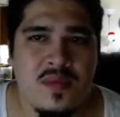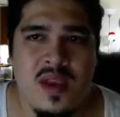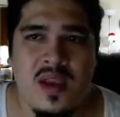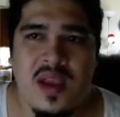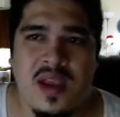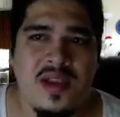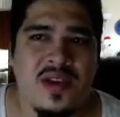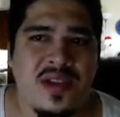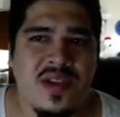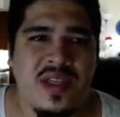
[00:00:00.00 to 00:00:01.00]
And you can
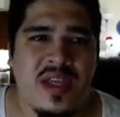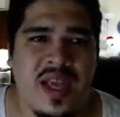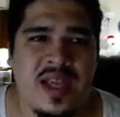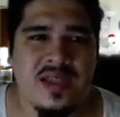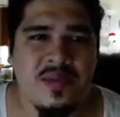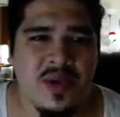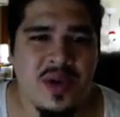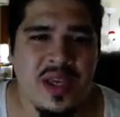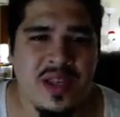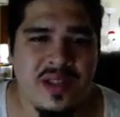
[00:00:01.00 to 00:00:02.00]
see as I'm doing
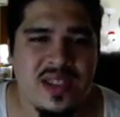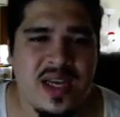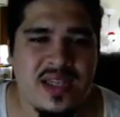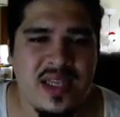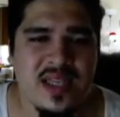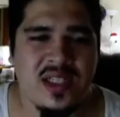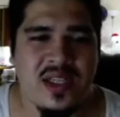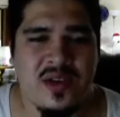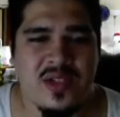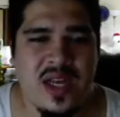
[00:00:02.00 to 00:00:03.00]
it, the size actually
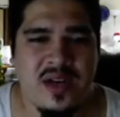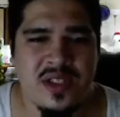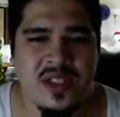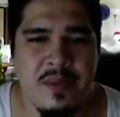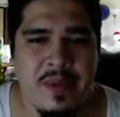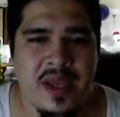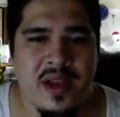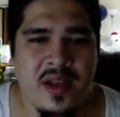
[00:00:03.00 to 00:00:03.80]
goes down just a bit.